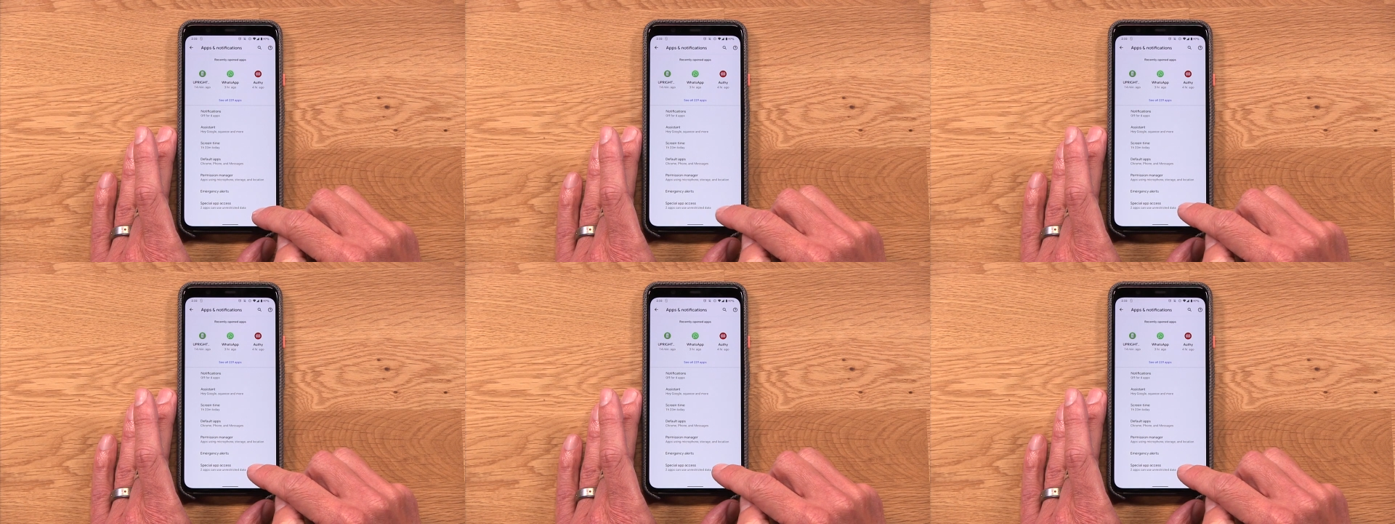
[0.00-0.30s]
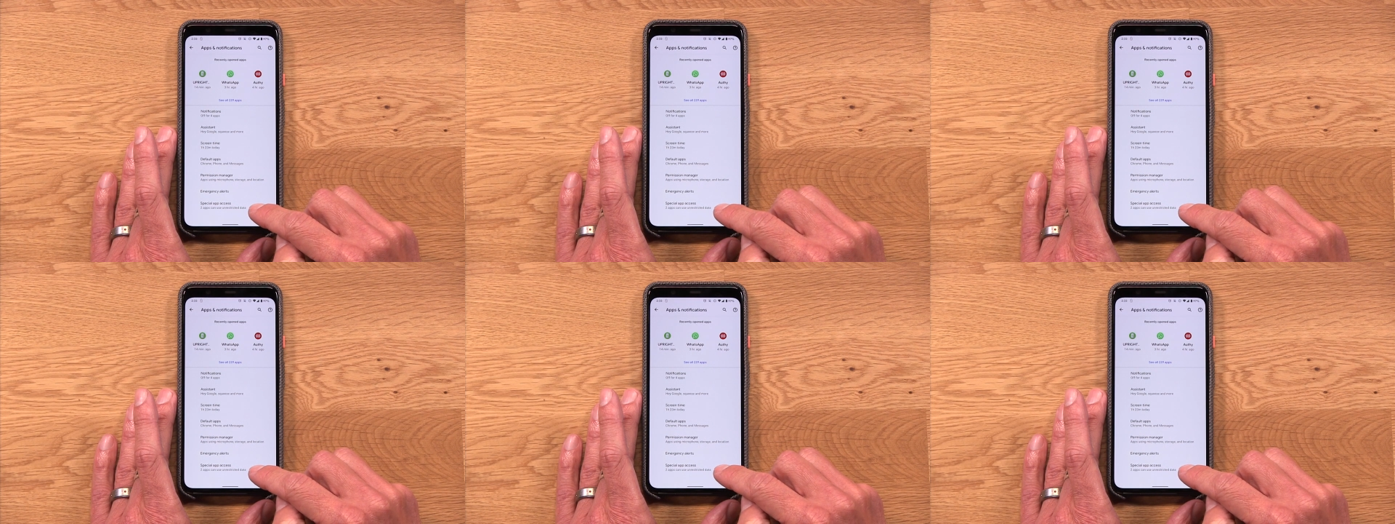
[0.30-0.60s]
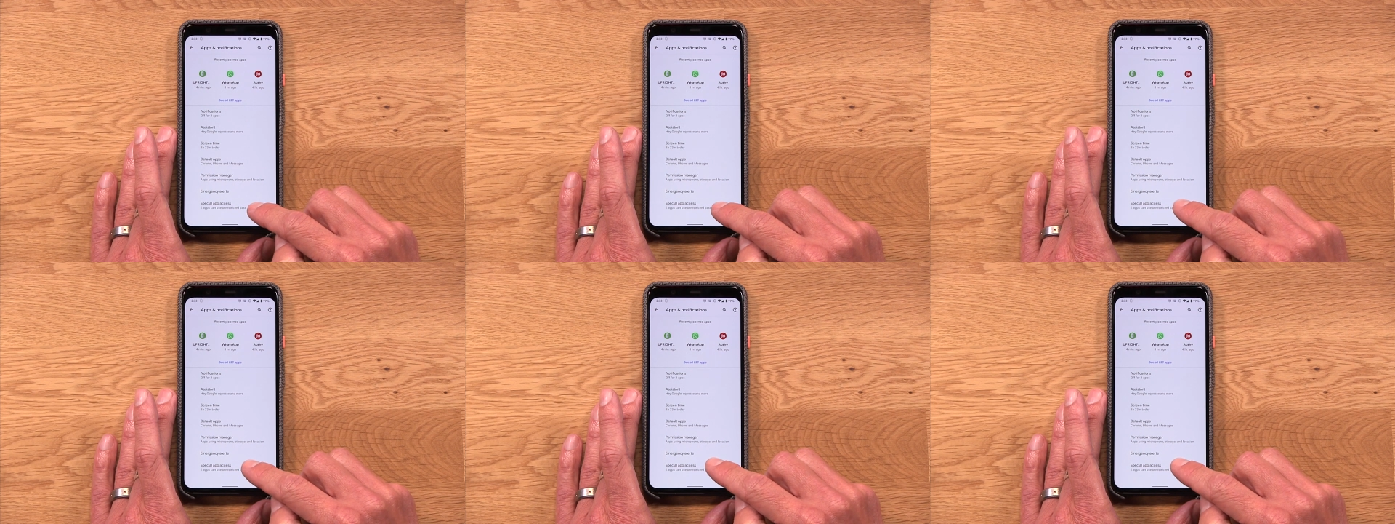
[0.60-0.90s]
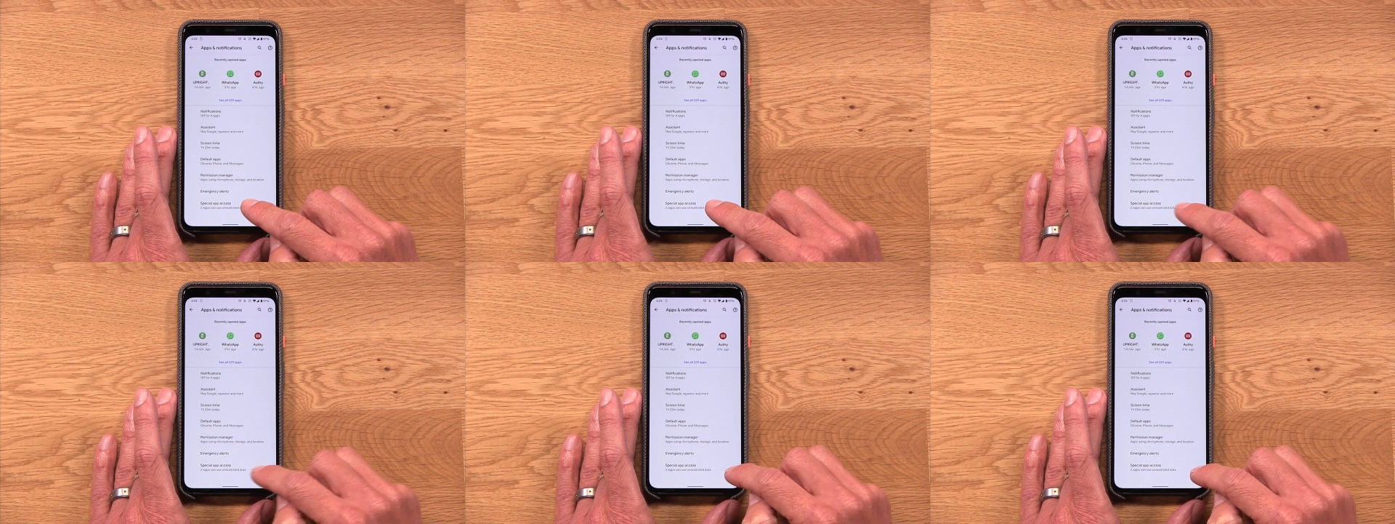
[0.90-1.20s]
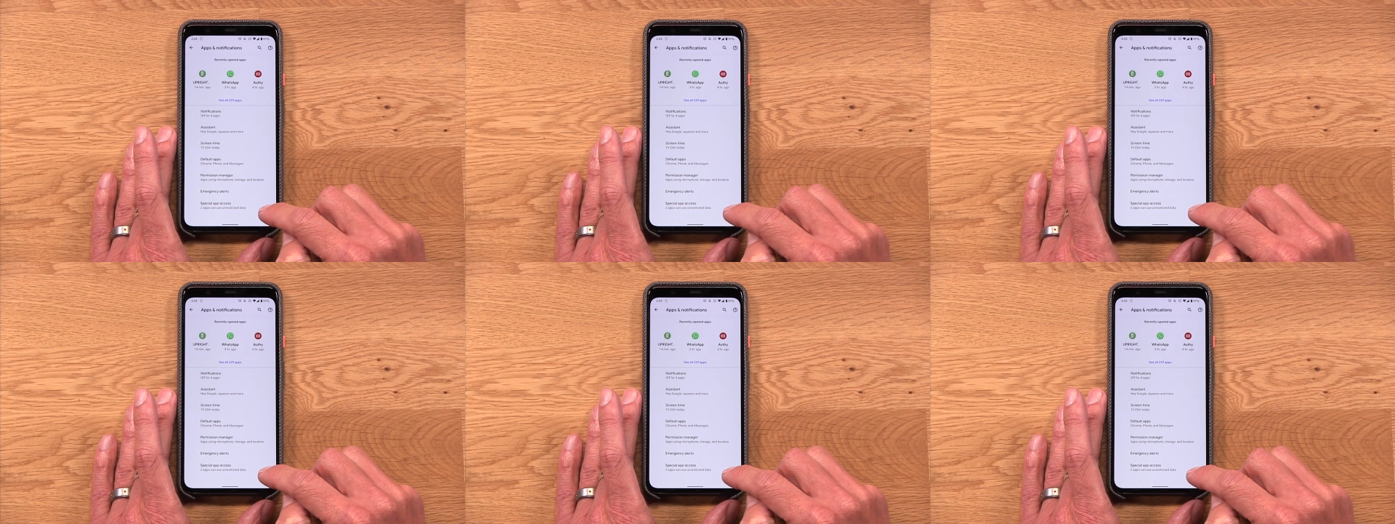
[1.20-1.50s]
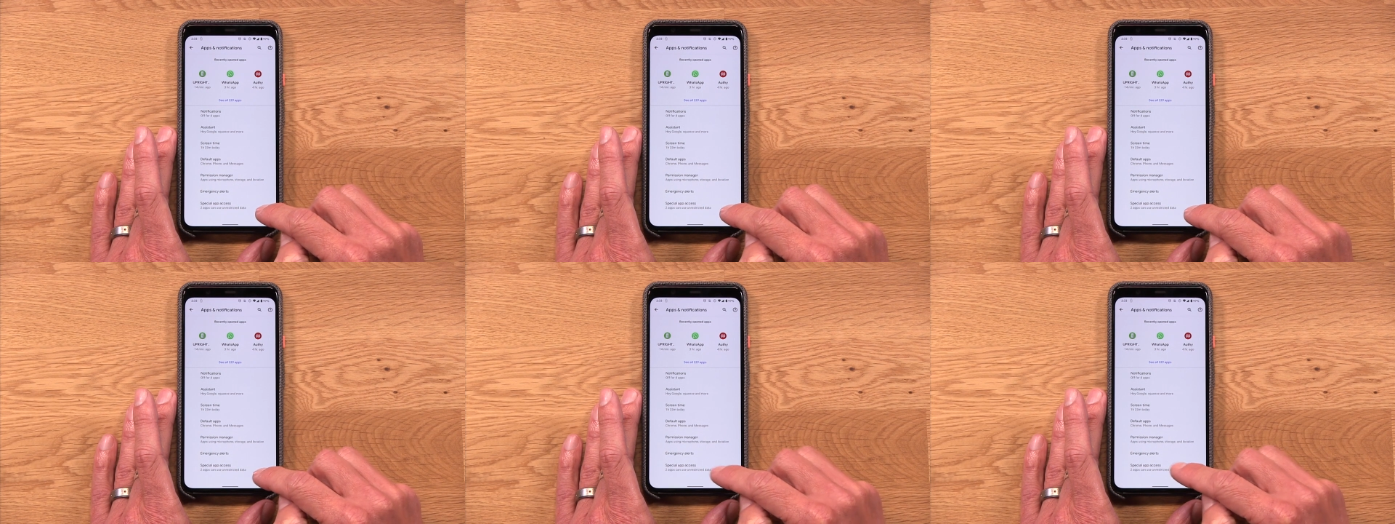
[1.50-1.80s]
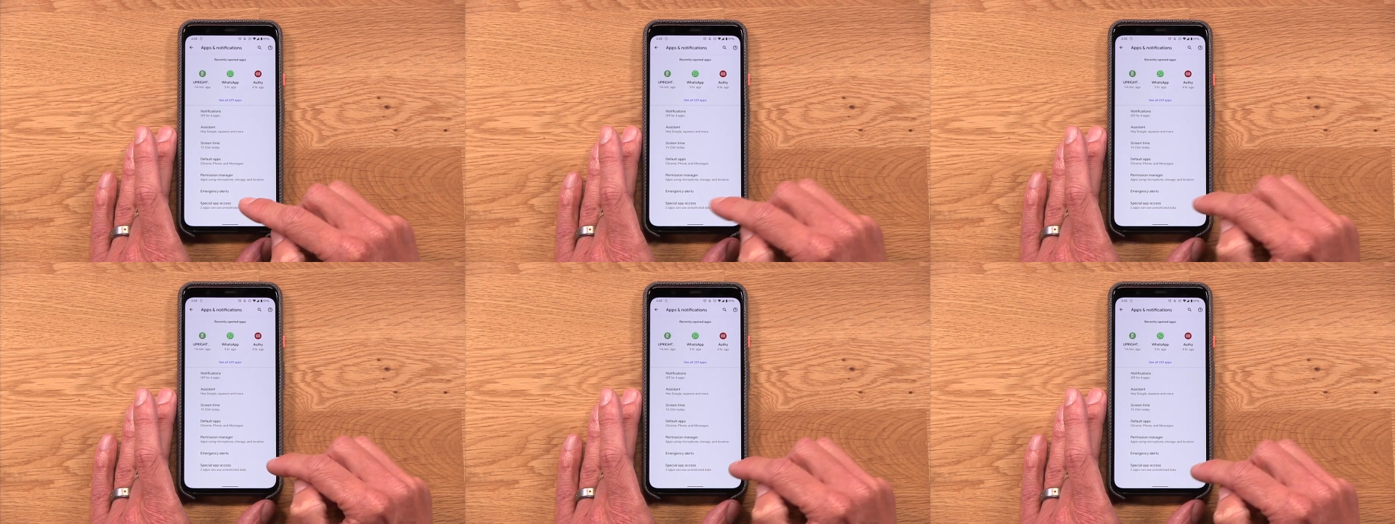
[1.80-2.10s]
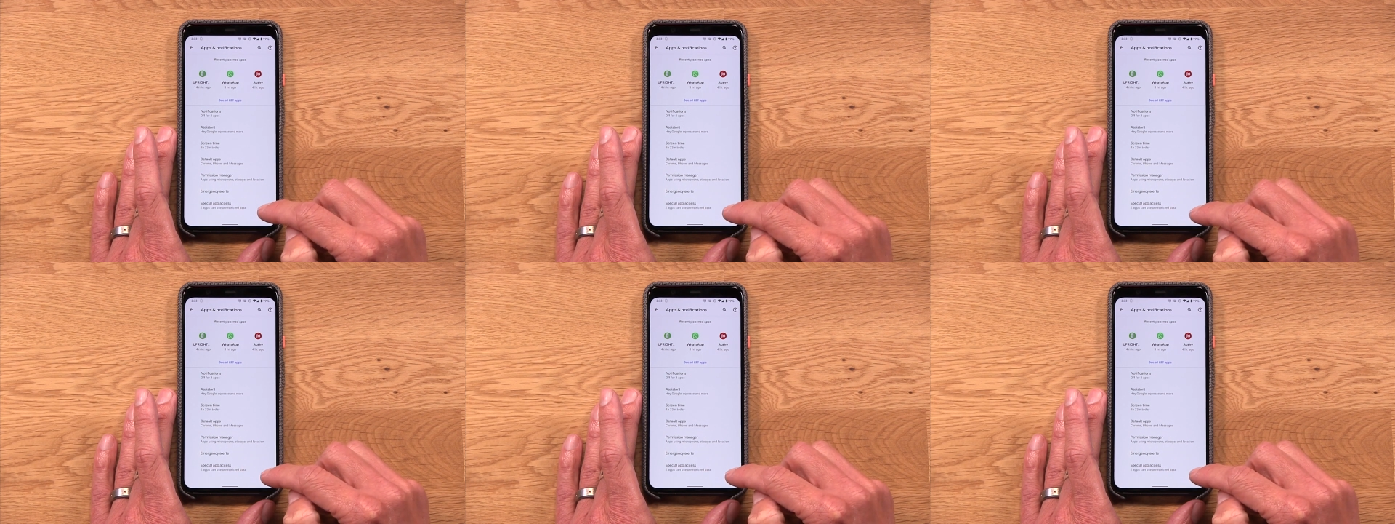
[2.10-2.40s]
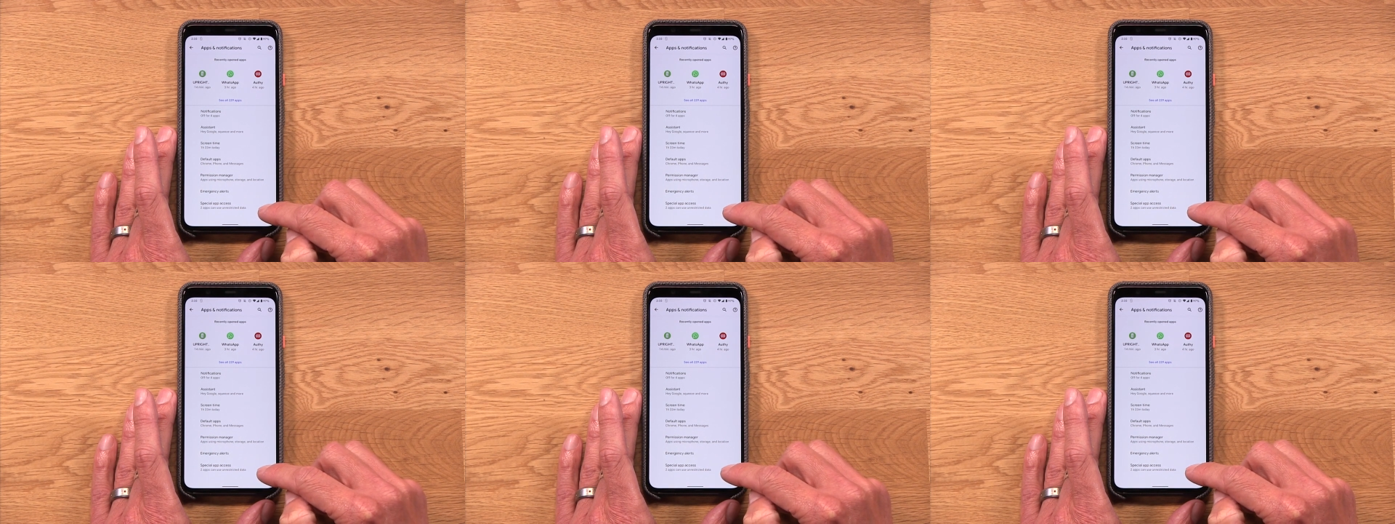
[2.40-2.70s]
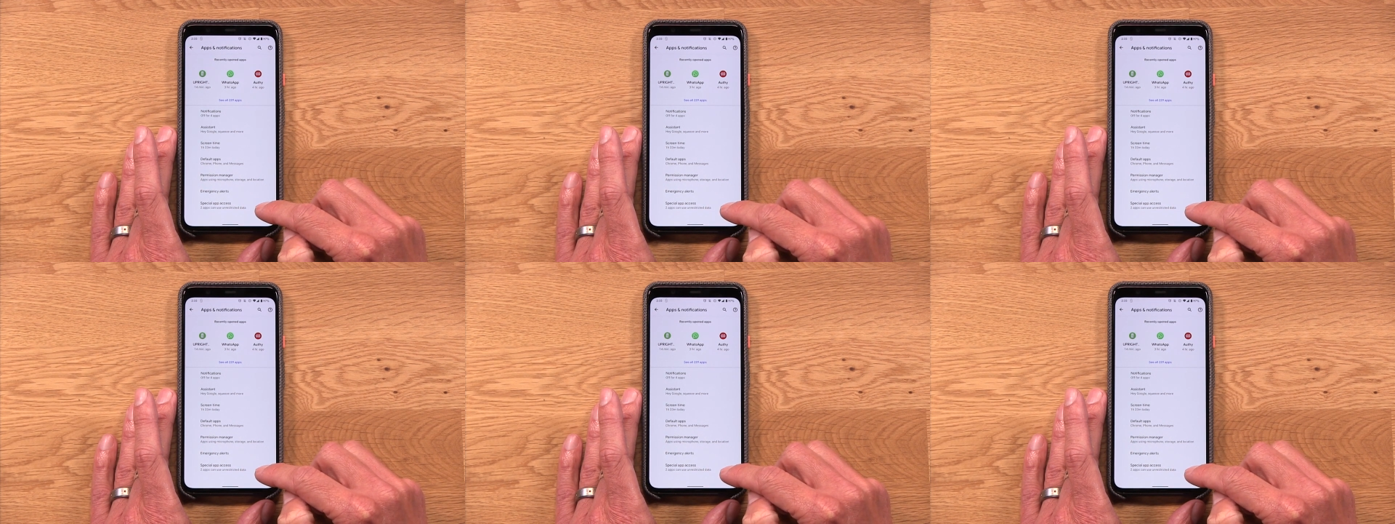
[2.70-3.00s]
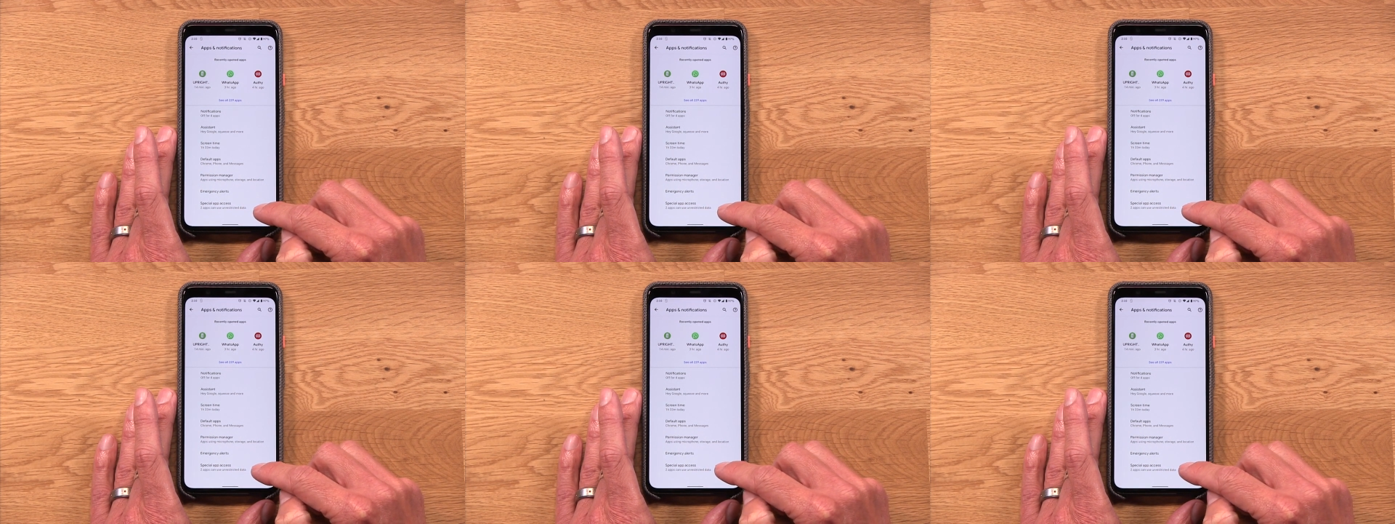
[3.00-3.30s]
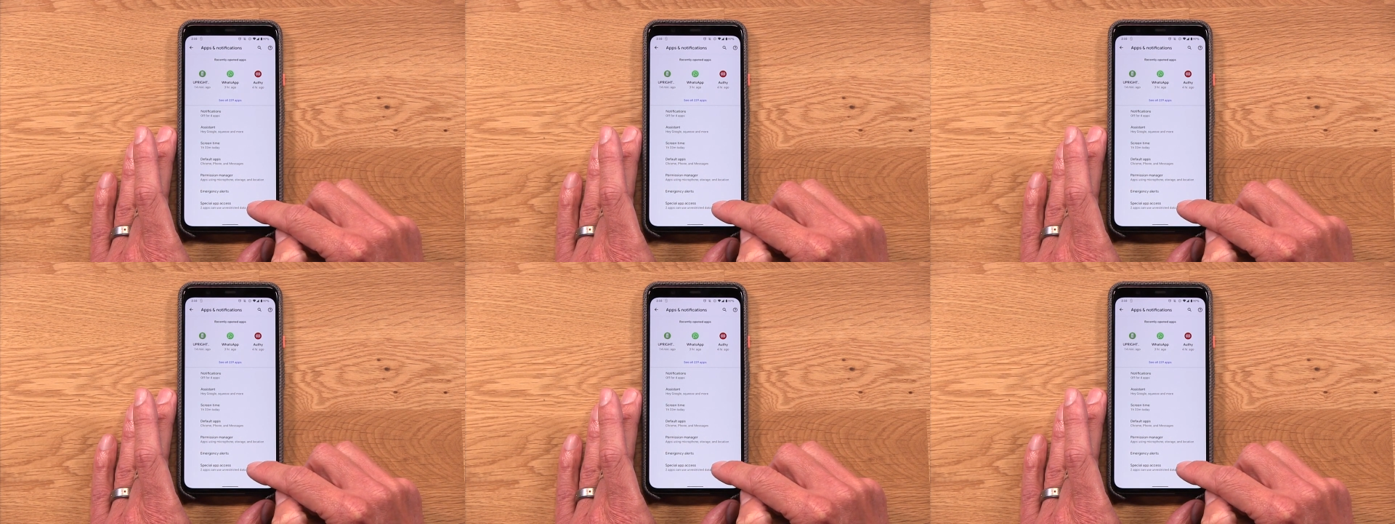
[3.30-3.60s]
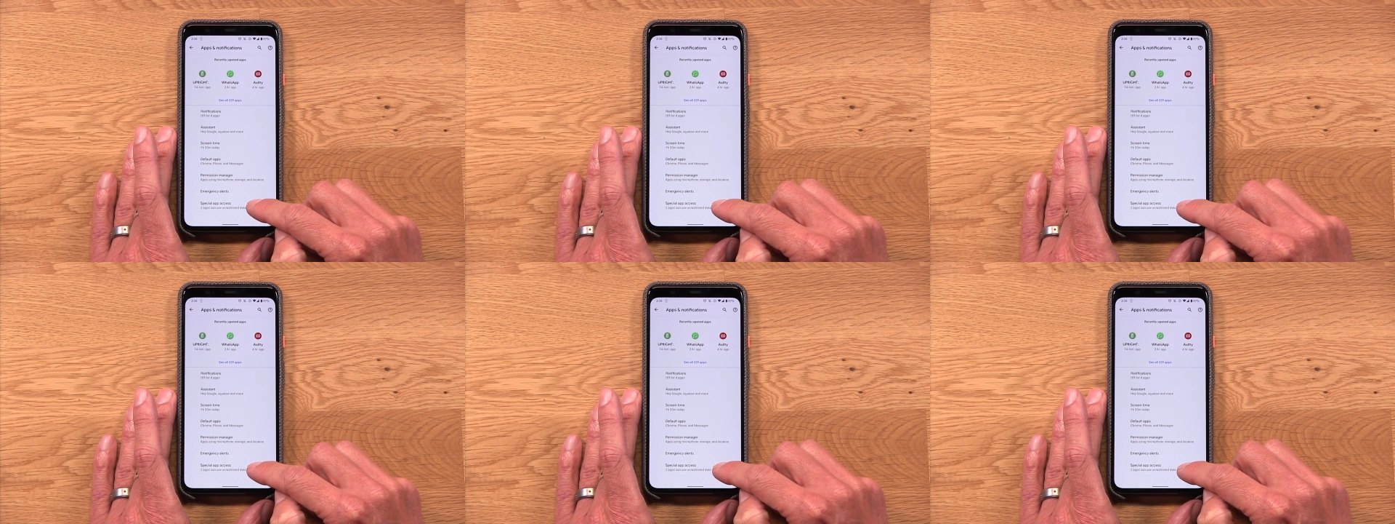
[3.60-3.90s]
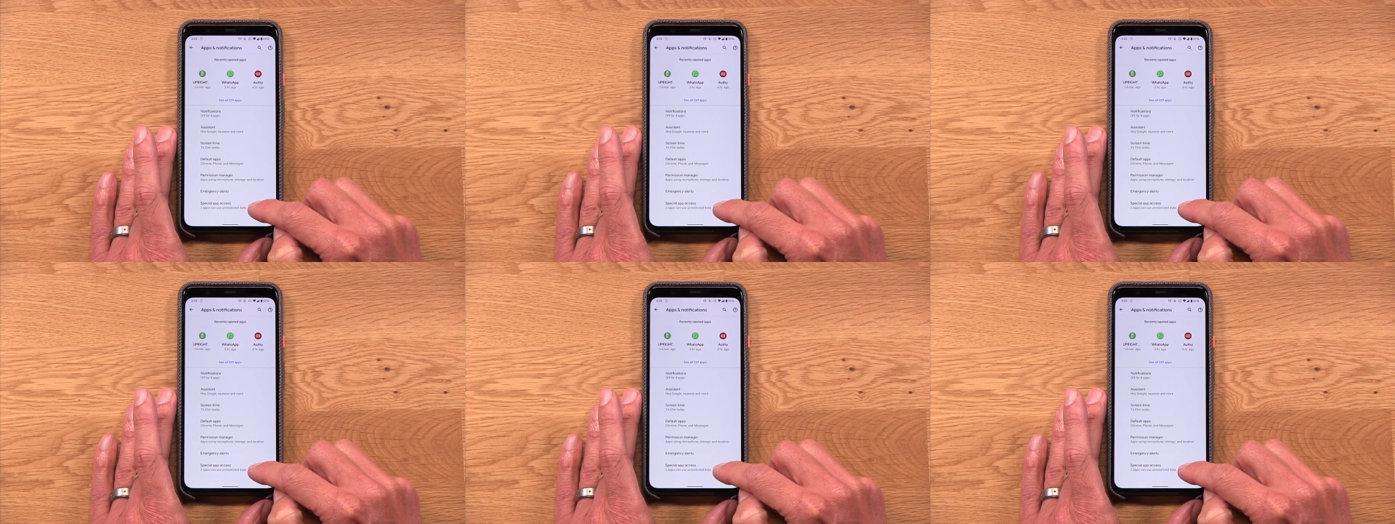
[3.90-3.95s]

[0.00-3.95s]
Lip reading: (no speaker visible)